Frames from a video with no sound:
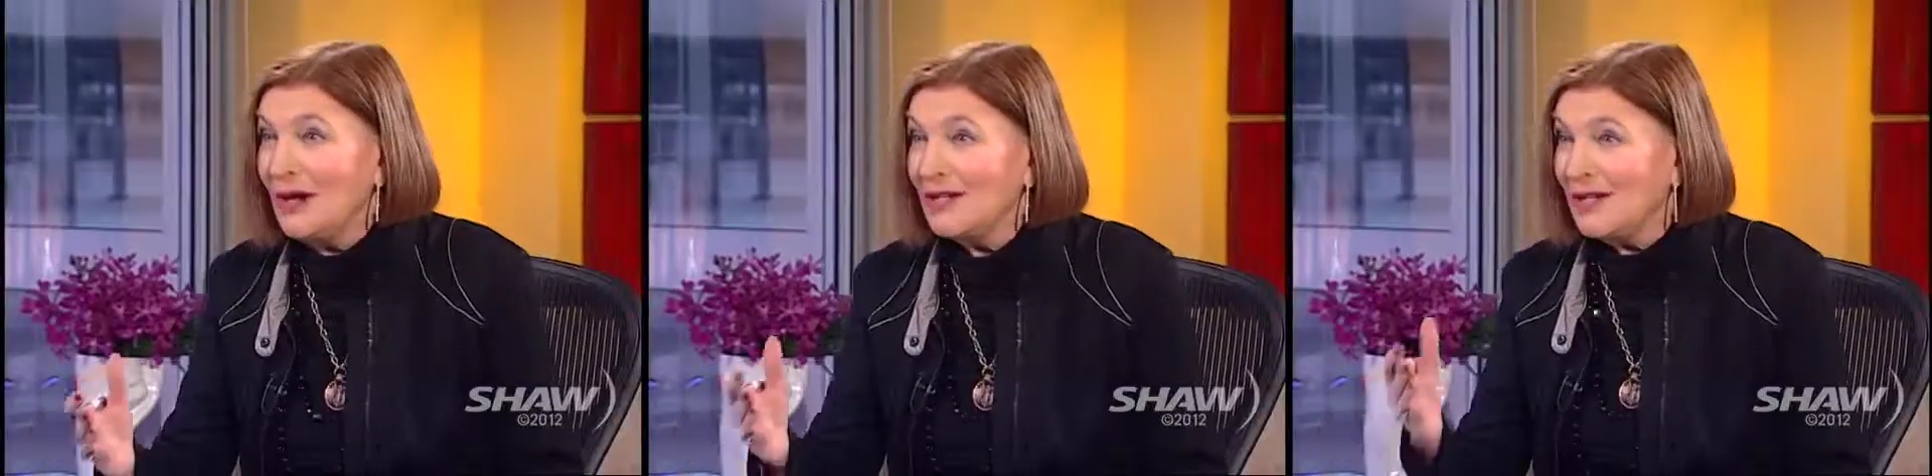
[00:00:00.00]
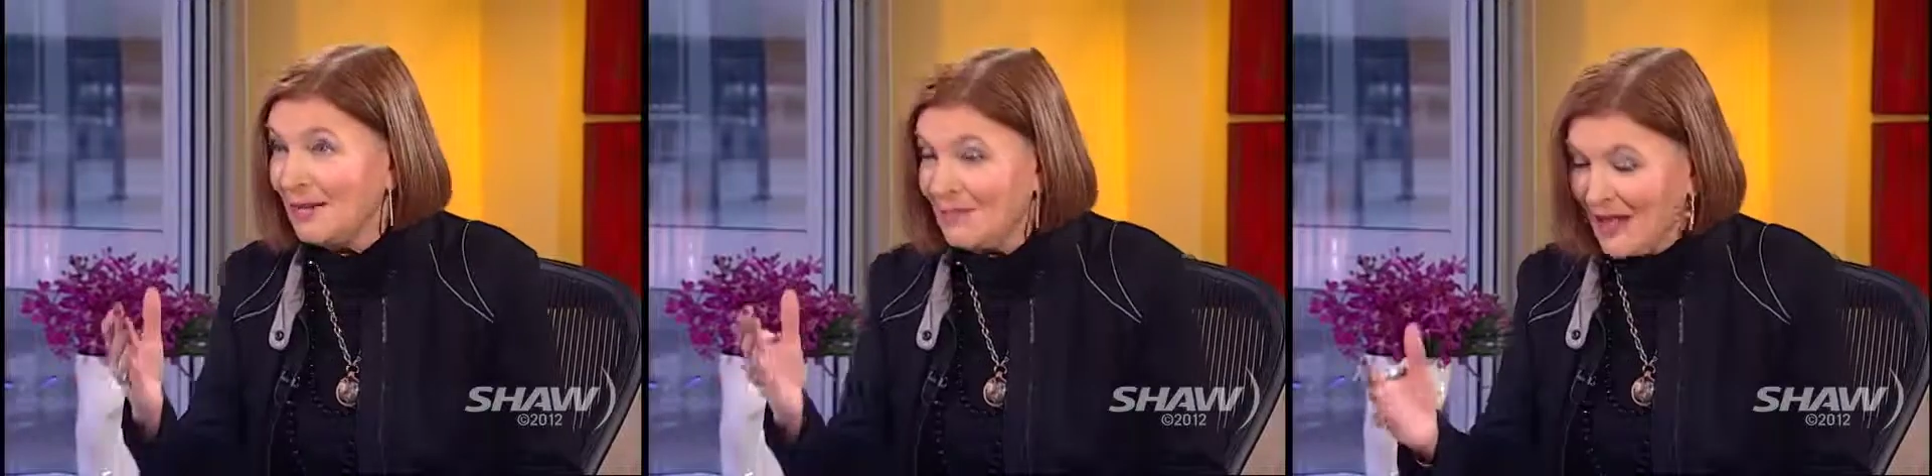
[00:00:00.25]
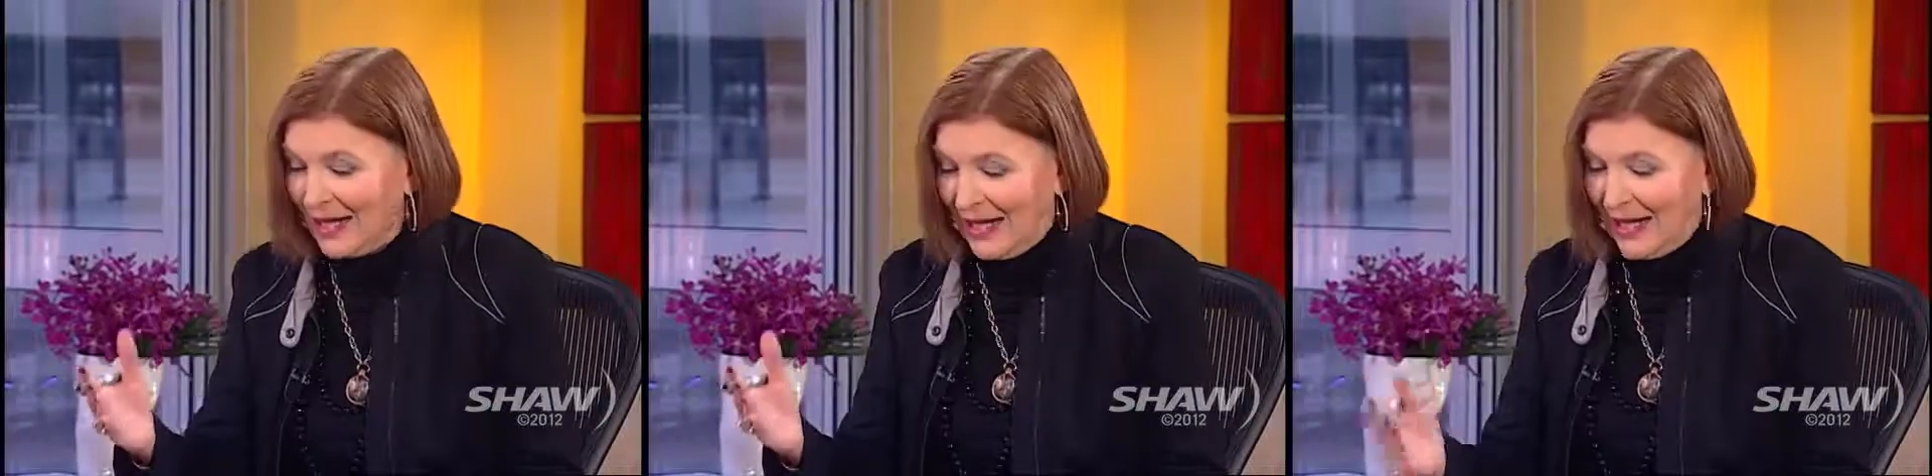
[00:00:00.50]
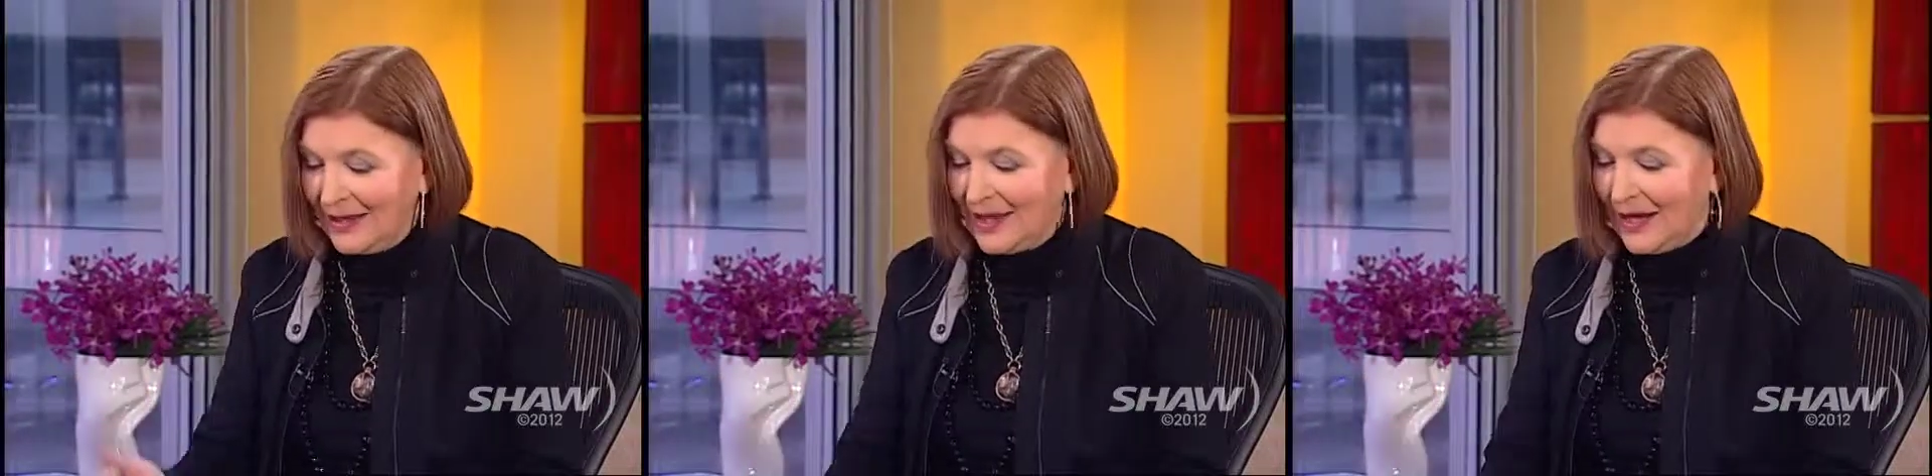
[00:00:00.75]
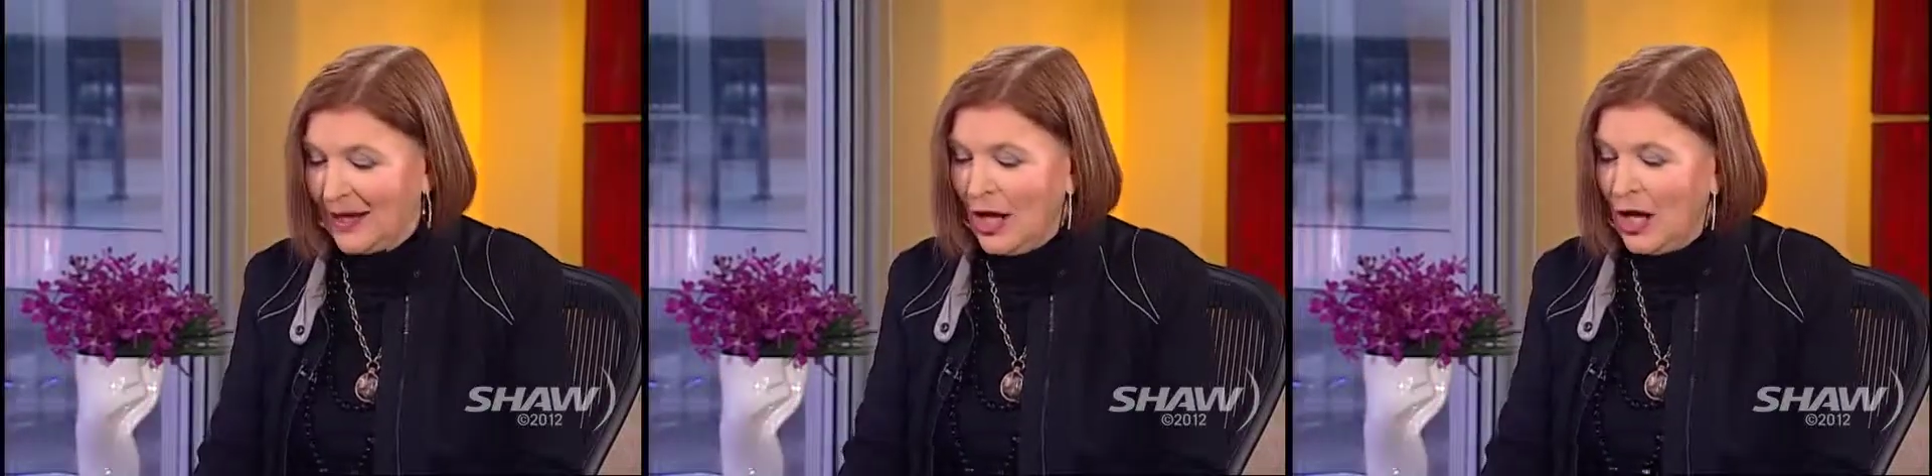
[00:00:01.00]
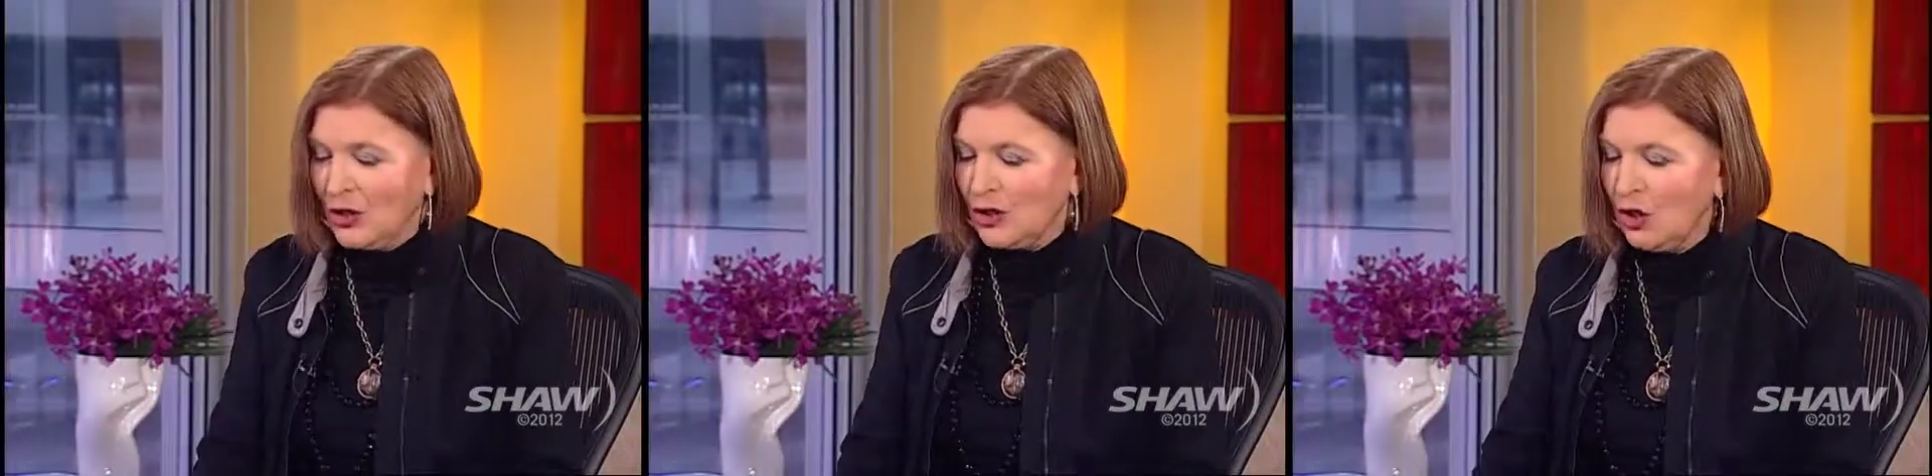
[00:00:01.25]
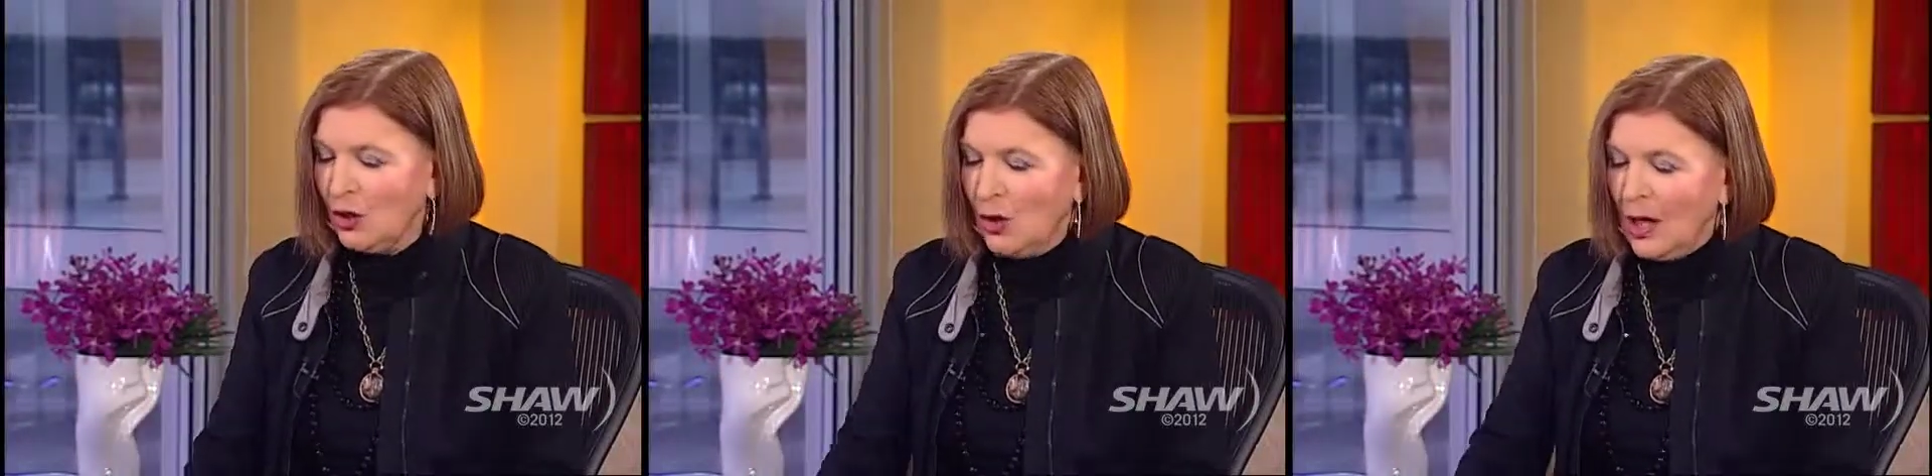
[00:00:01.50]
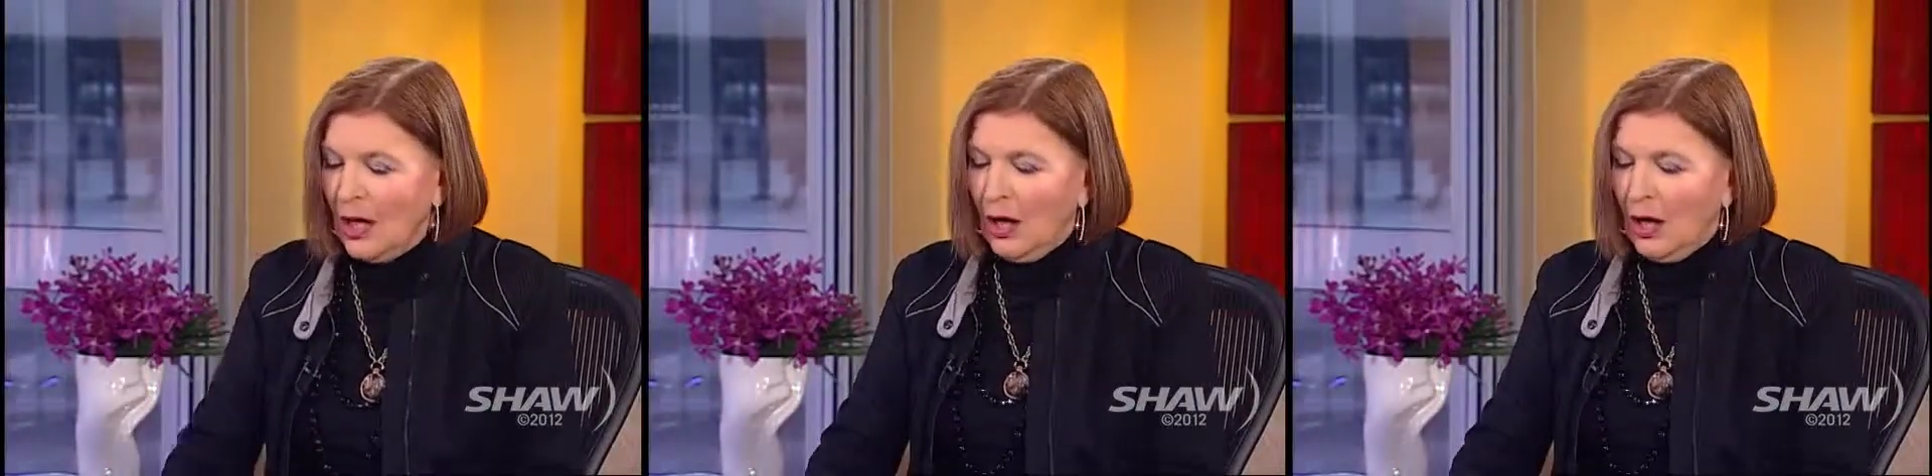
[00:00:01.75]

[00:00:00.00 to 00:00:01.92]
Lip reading: Or something like that. Yeah. So